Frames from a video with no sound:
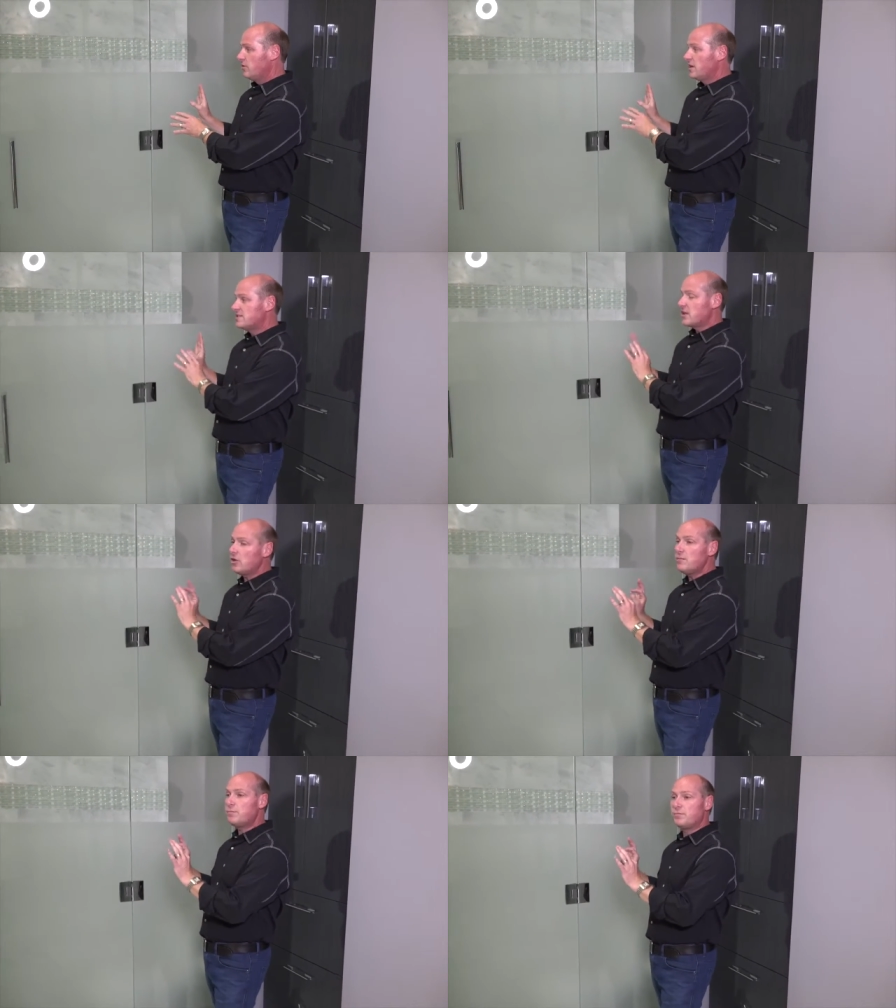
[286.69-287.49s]
it's the
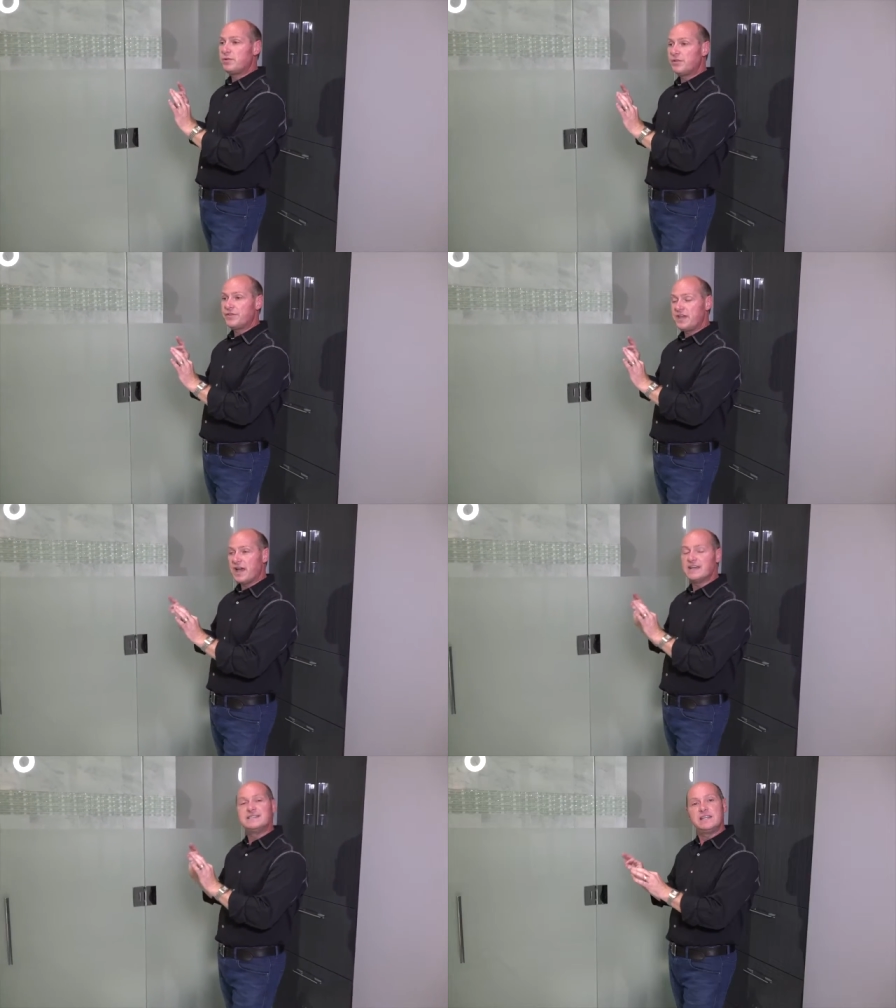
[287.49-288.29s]
only thing
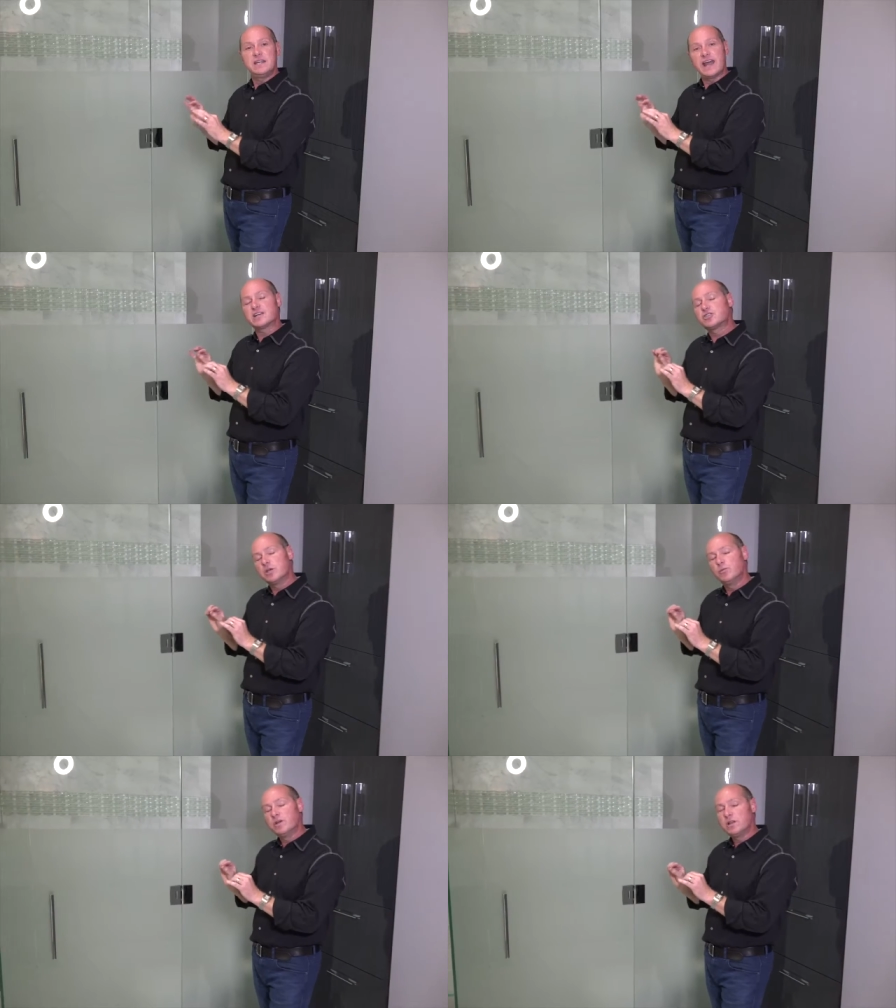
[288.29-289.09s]
I didn't
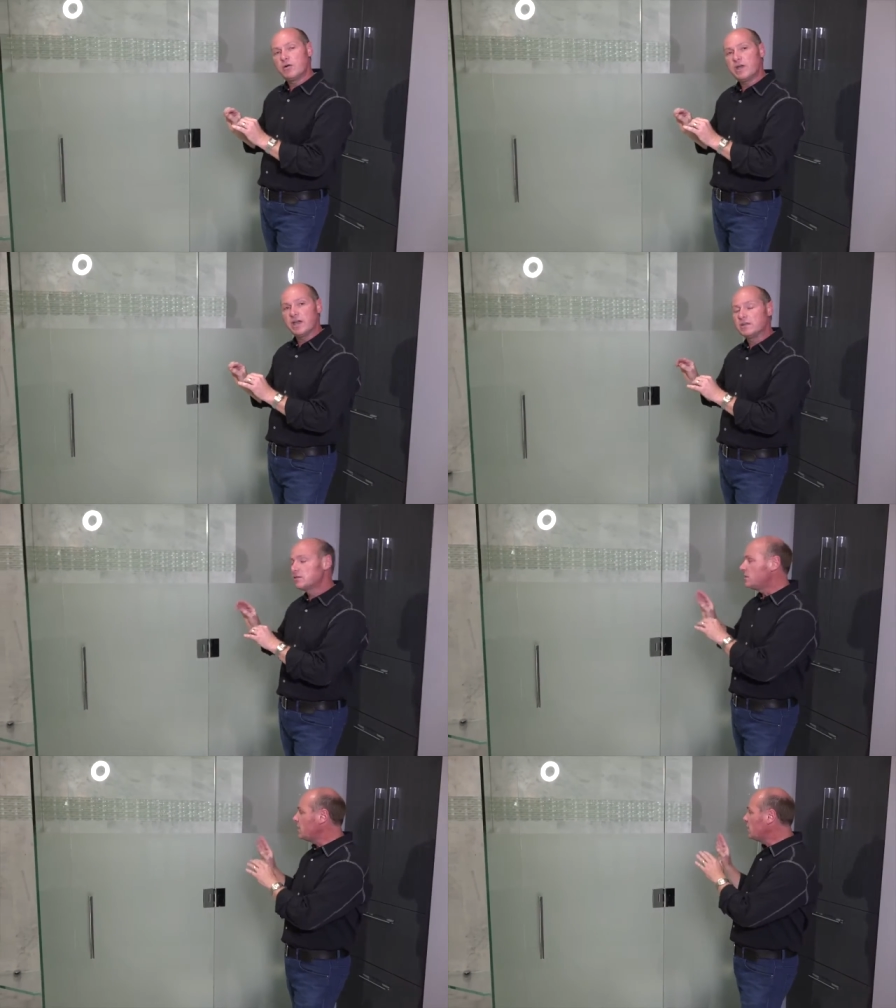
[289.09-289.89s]
actually
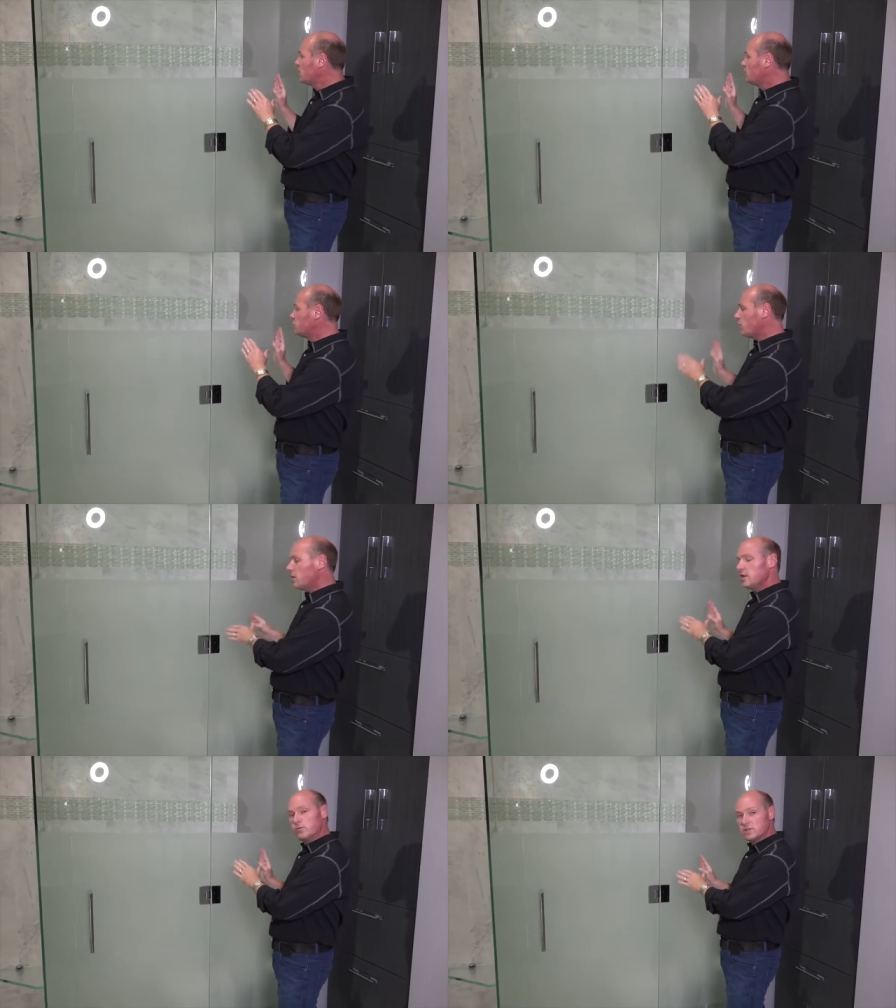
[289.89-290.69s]
relocate. The
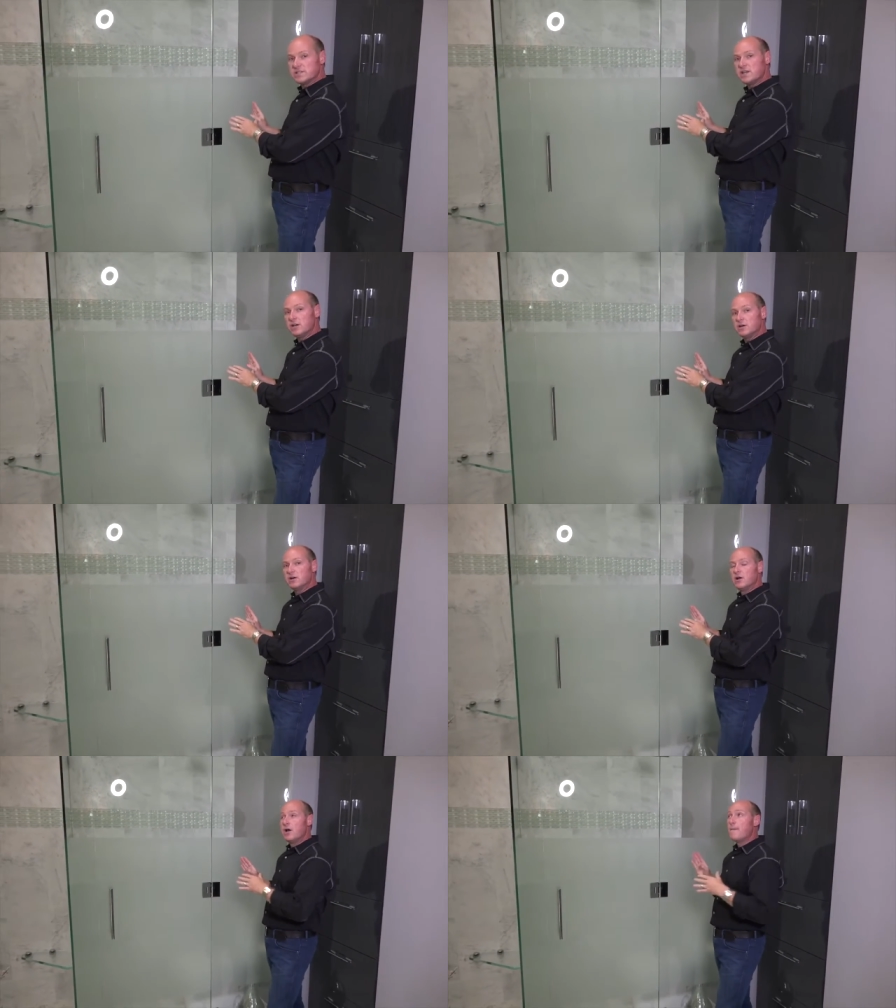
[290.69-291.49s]
toilet was here.